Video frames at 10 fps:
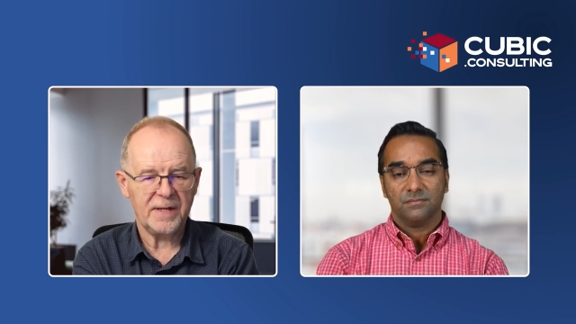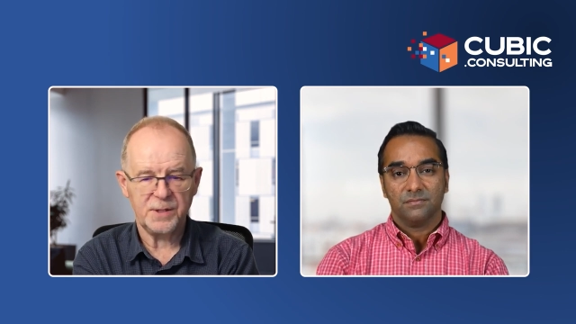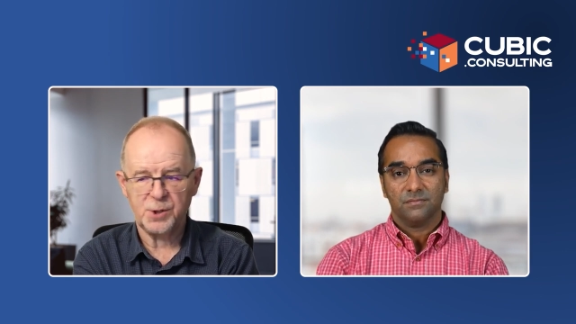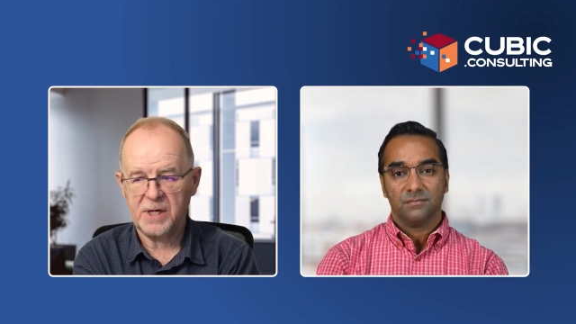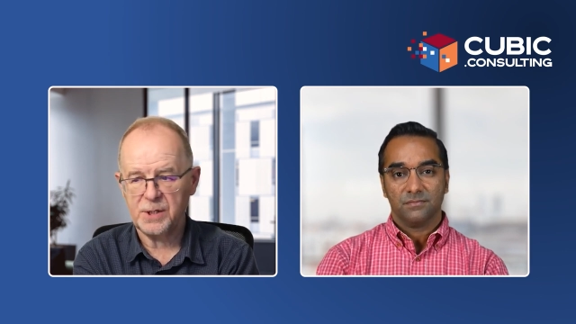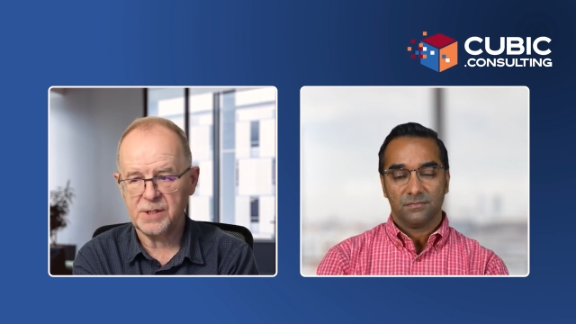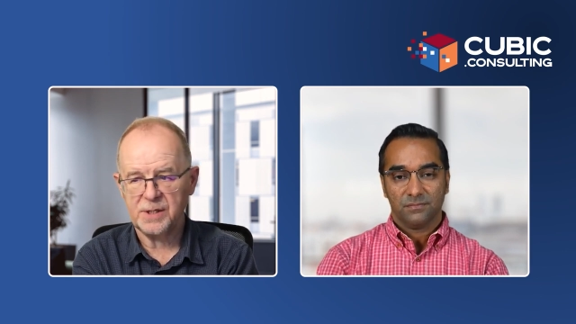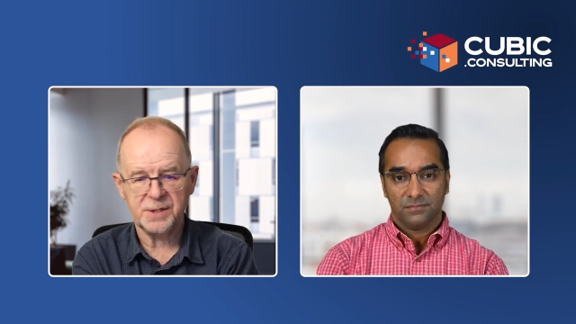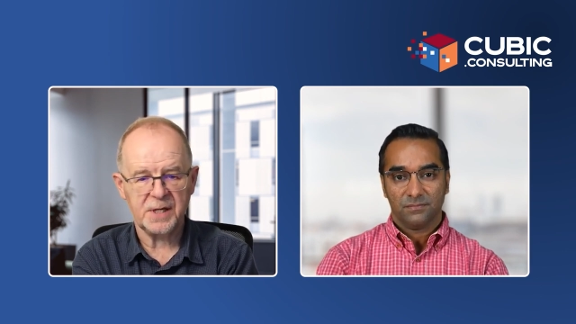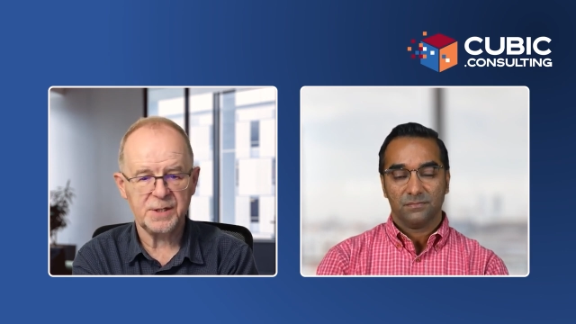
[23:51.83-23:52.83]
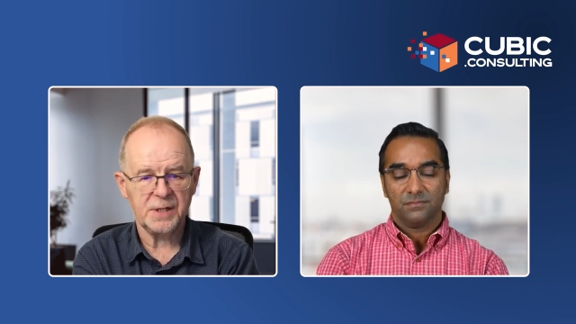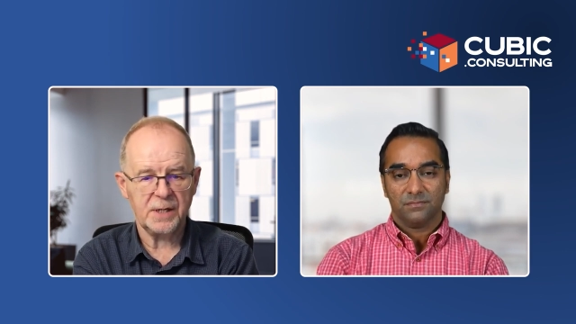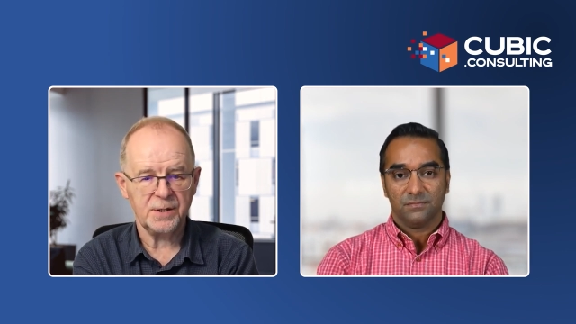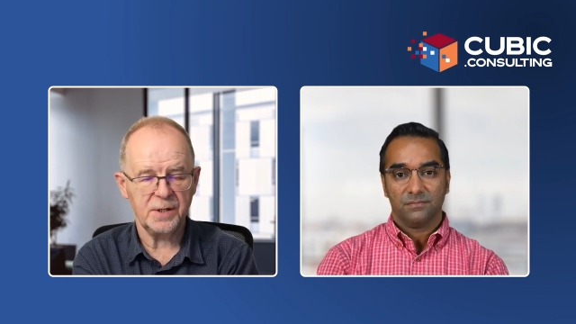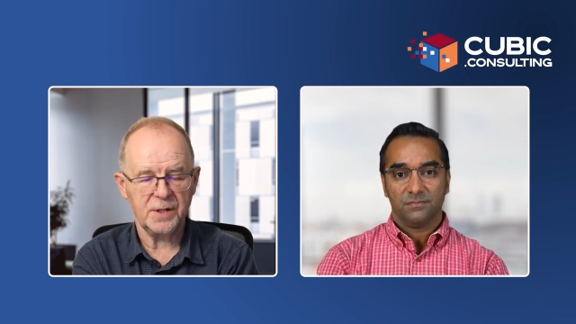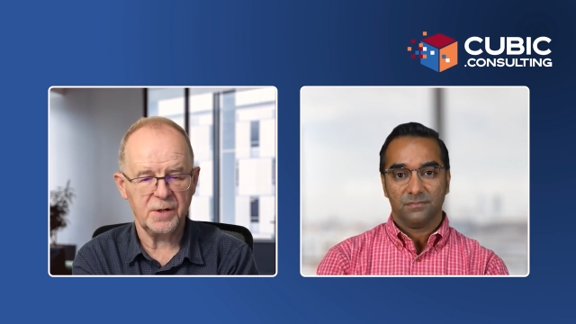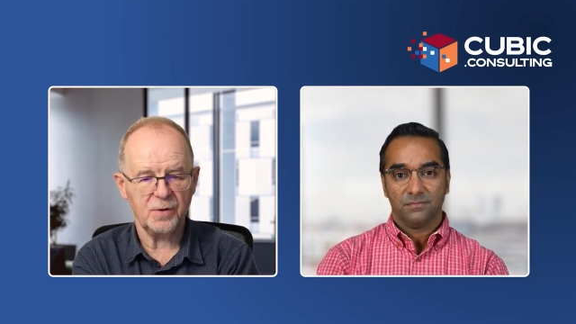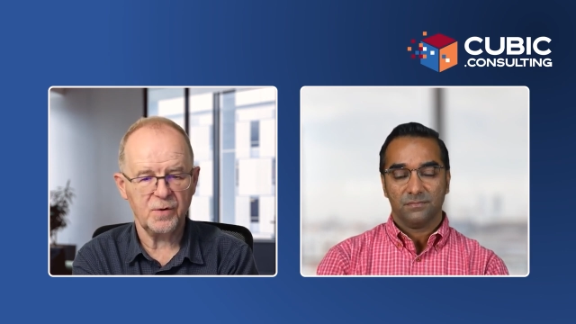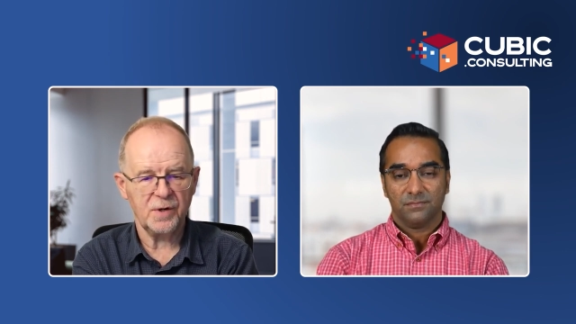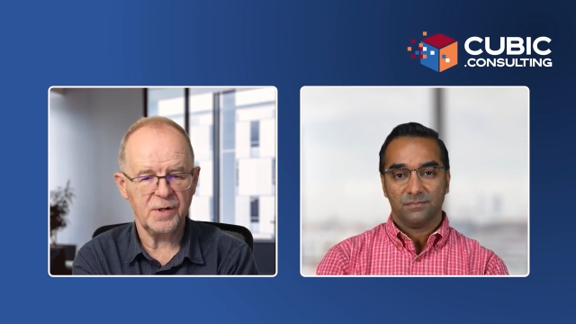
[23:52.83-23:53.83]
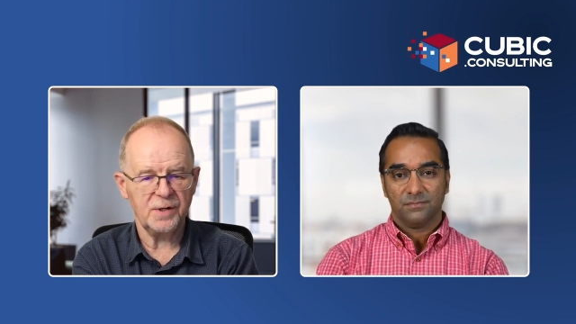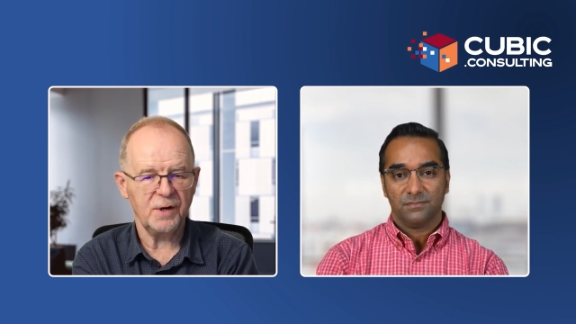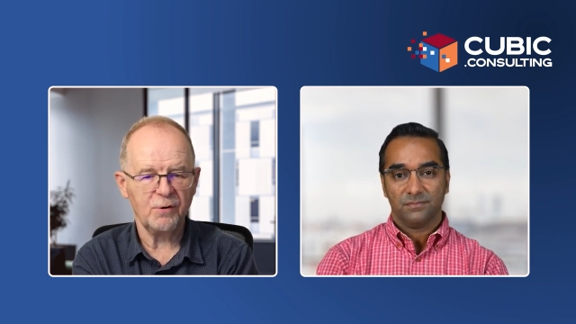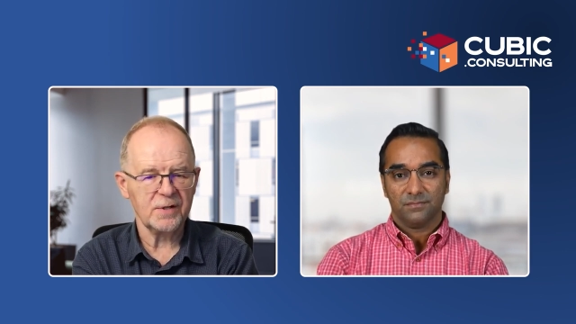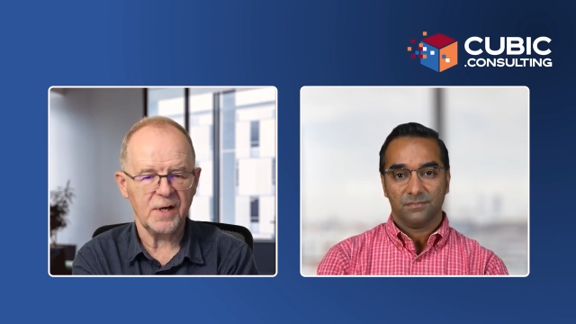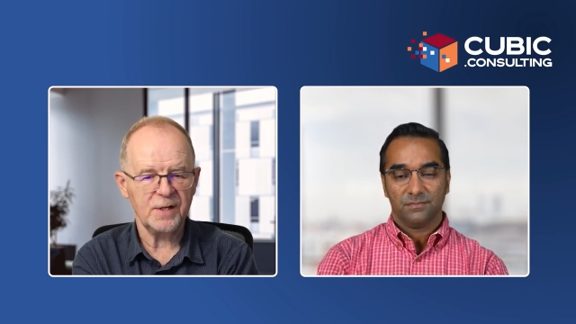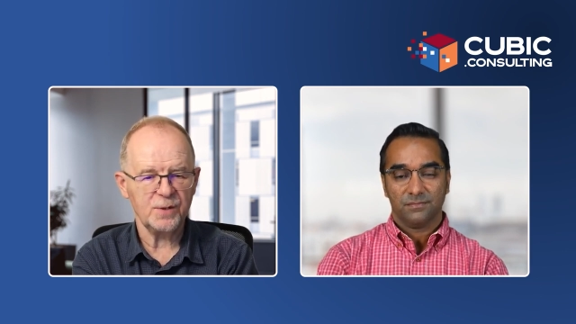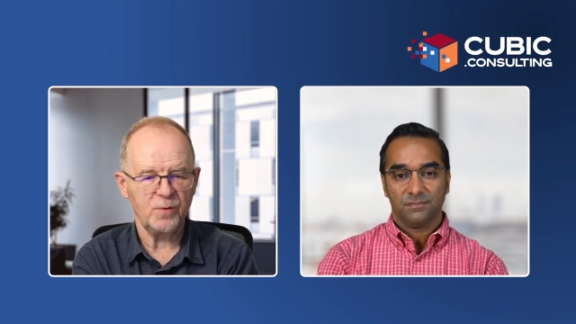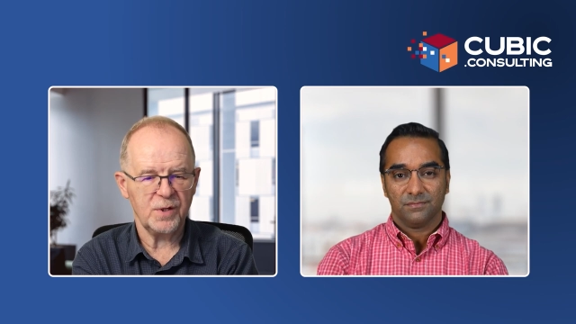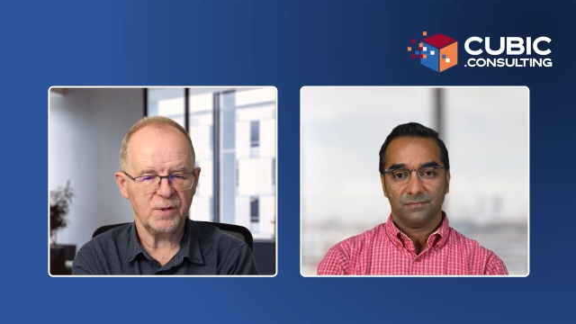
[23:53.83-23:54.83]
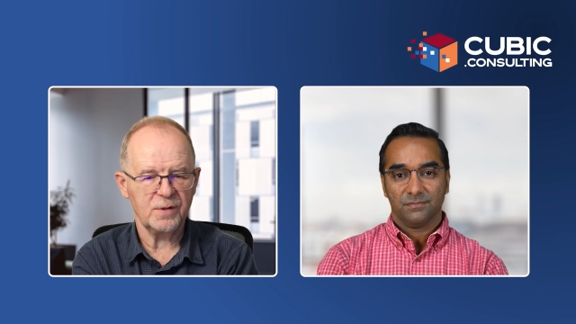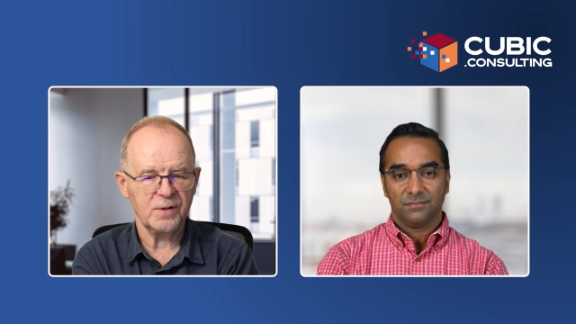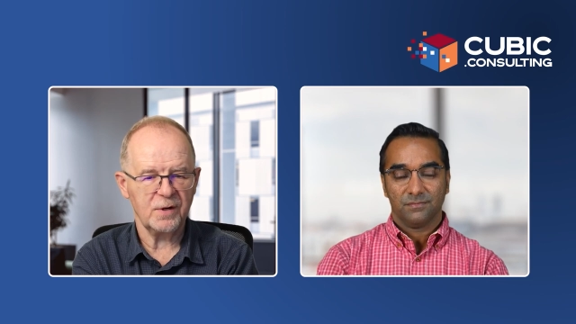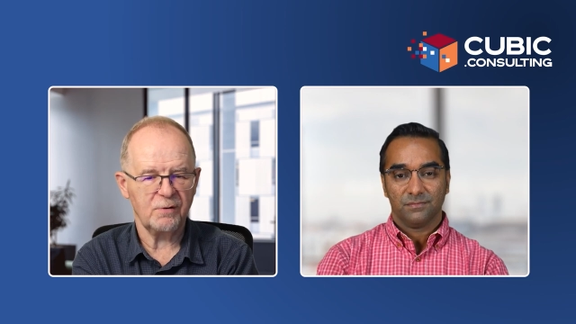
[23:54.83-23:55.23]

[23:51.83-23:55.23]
Speaker 1: has changed in the sense that you know in the old days we did